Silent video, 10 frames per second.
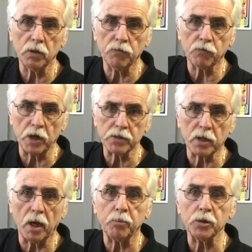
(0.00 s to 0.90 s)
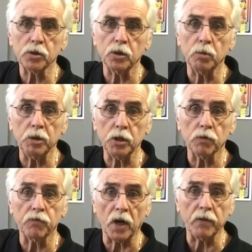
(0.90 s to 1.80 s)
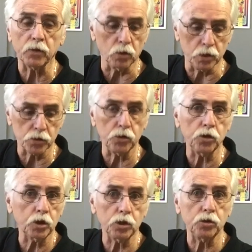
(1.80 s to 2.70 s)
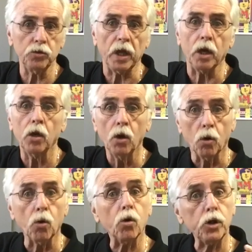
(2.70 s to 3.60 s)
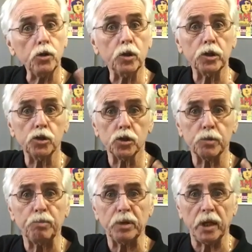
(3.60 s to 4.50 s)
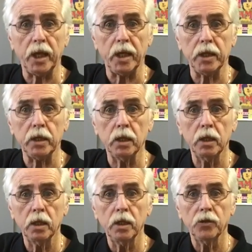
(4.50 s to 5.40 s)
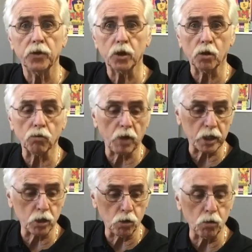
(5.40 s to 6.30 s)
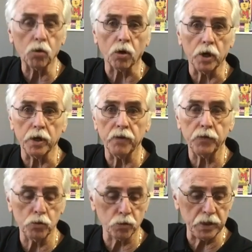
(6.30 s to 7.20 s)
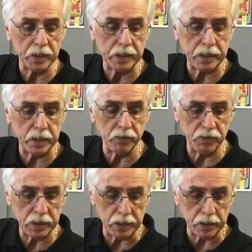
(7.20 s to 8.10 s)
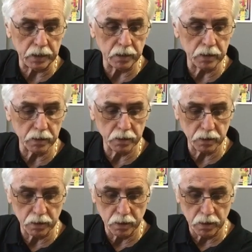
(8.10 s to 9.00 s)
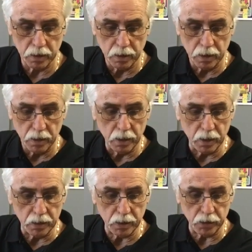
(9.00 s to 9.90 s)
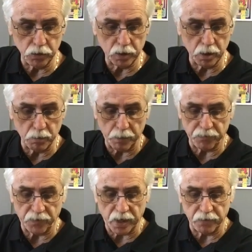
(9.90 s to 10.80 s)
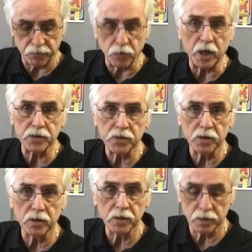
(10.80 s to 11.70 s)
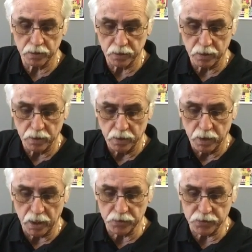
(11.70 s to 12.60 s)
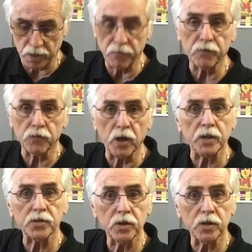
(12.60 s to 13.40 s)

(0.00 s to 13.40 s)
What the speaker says: frets up is going to be your 5 chord. So you could do that. Or you could just play the correct chord if you were in the key of E, and then you come up 5 frets and 7 frets.